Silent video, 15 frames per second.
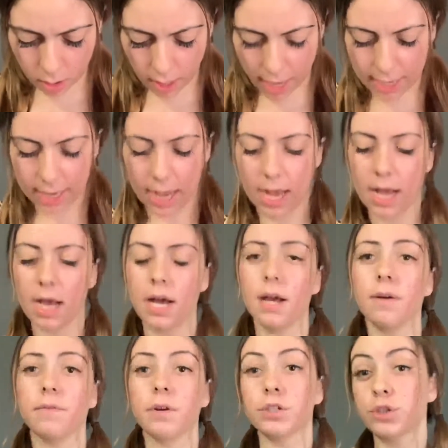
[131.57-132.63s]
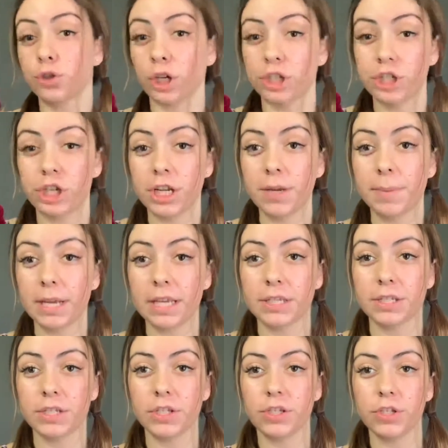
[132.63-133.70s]
have a scrunchie
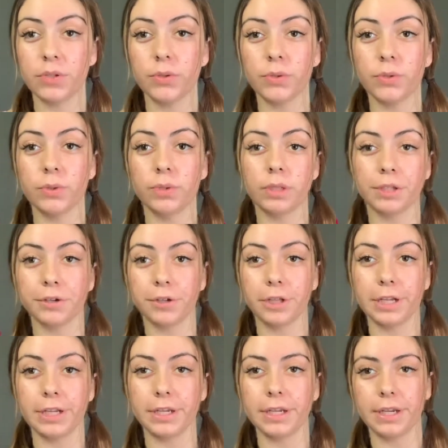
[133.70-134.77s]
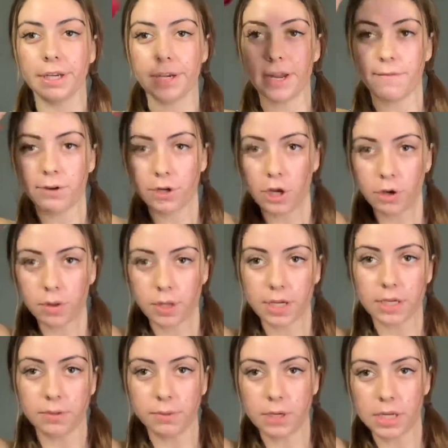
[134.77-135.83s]
because you literally never know
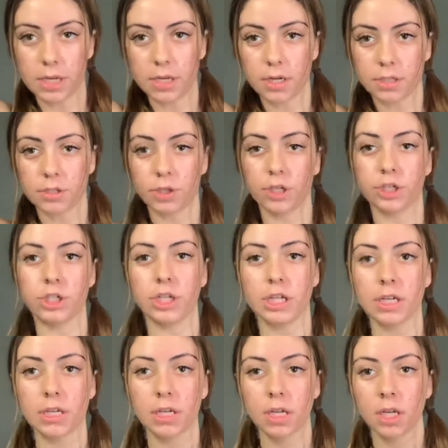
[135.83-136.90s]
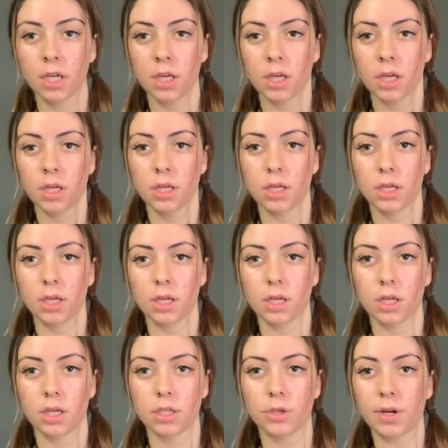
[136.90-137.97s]
that you need a scrunchie.
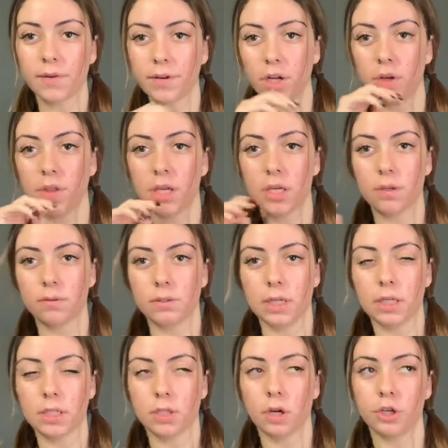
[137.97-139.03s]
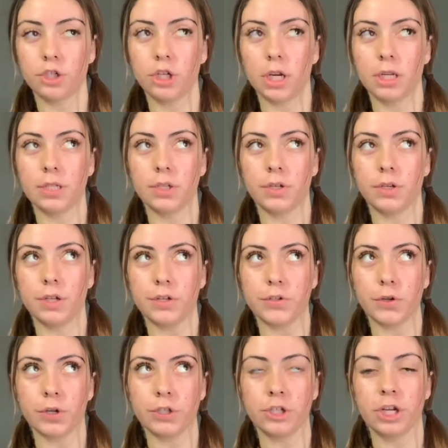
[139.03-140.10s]
You never know that you need a scrunchie until you need a
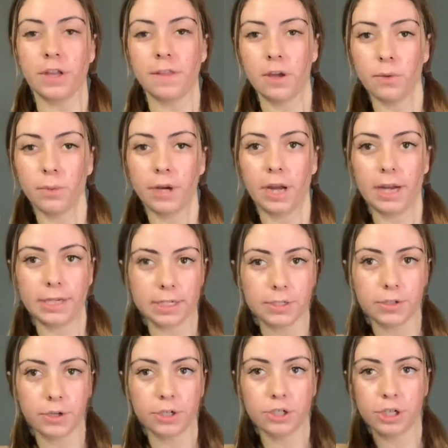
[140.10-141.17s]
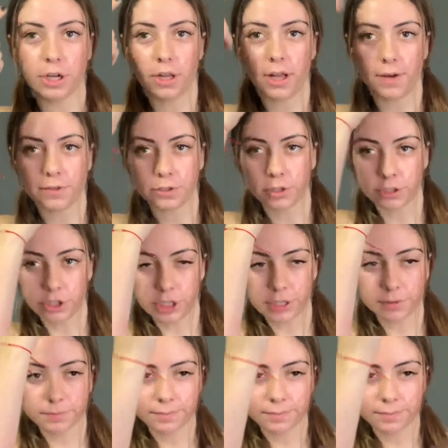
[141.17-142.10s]
scrunchie, and then when I need a scrunchie, I'll have a scrunchie.